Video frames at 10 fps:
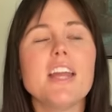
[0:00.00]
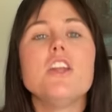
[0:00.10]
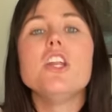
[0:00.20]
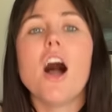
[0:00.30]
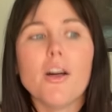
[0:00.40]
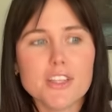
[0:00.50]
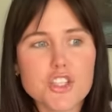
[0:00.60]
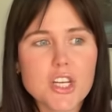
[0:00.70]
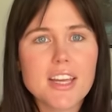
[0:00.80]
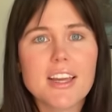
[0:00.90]

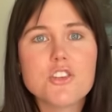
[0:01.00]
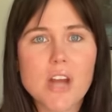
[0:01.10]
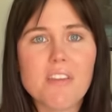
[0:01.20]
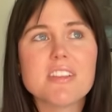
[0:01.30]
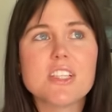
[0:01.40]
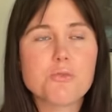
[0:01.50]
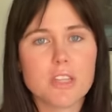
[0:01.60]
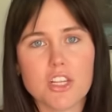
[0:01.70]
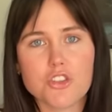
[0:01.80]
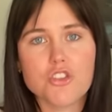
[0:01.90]
acknowledging Travis's
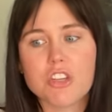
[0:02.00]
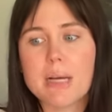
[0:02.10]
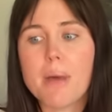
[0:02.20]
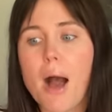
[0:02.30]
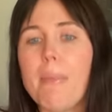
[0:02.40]
relationship,